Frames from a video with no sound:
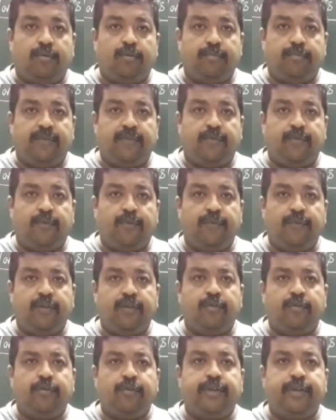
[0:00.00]
Now before we
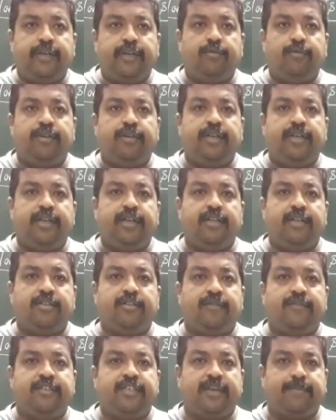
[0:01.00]
go into the
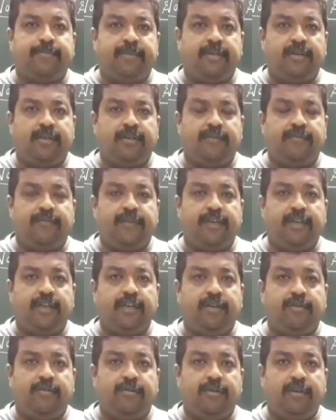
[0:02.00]
details of the chapter, we
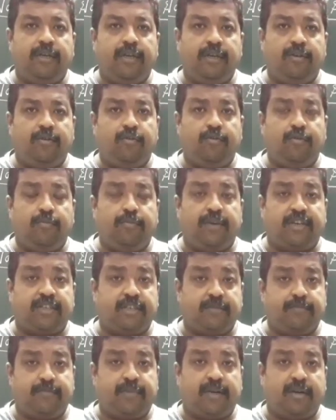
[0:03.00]
need to
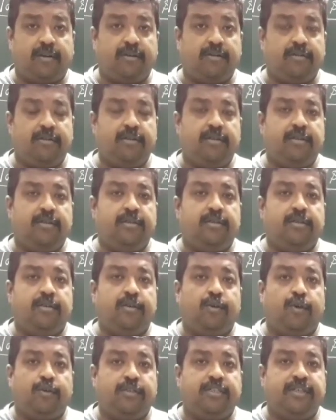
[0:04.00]
brush up our
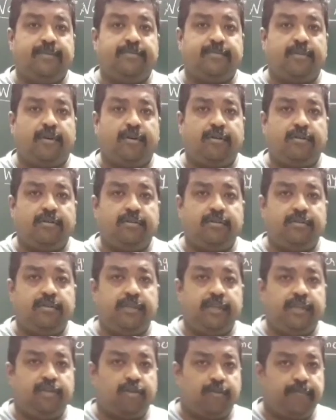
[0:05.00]
concepts on
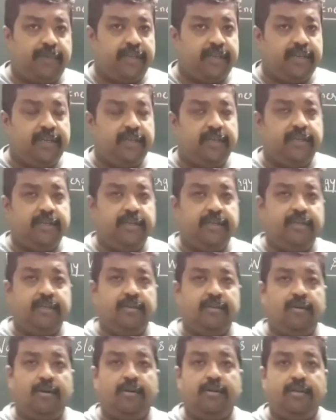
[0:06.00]
a topic
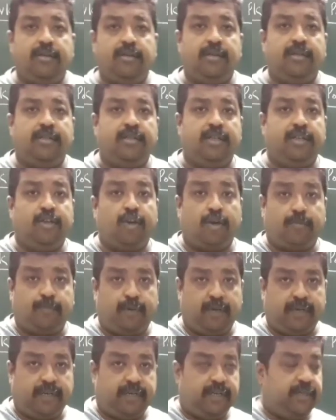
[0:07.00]
called the dot
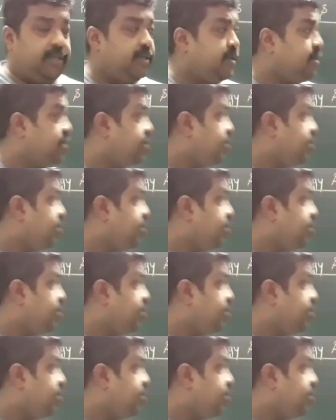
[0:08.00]
product.